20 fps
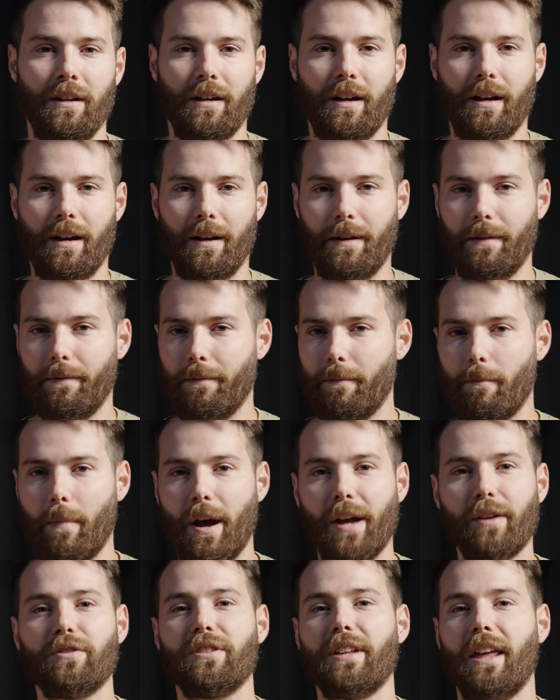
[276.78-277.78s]

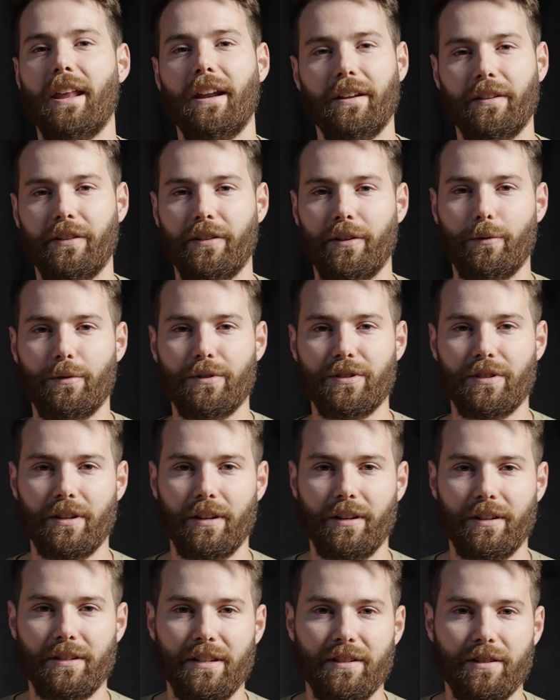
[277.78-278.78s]
My understanding is there was
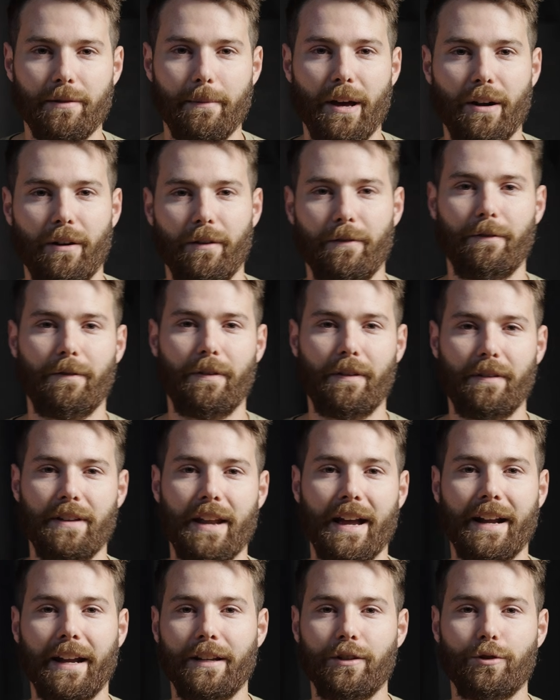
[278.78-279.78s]
a decent amount of
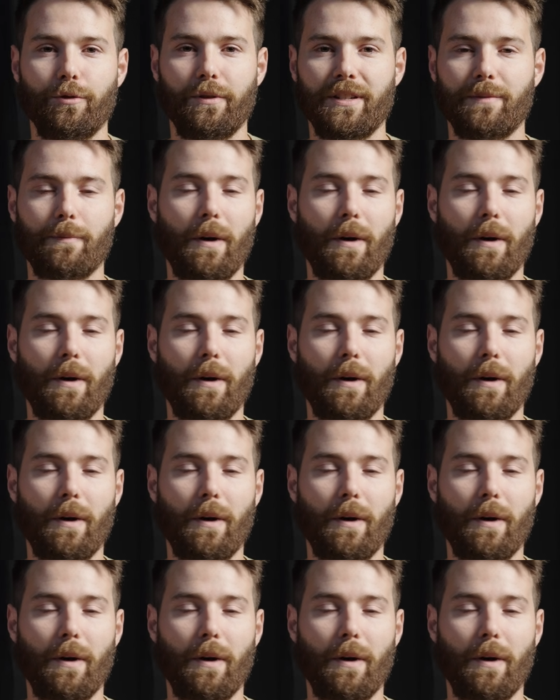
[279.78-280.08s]
neck injuries,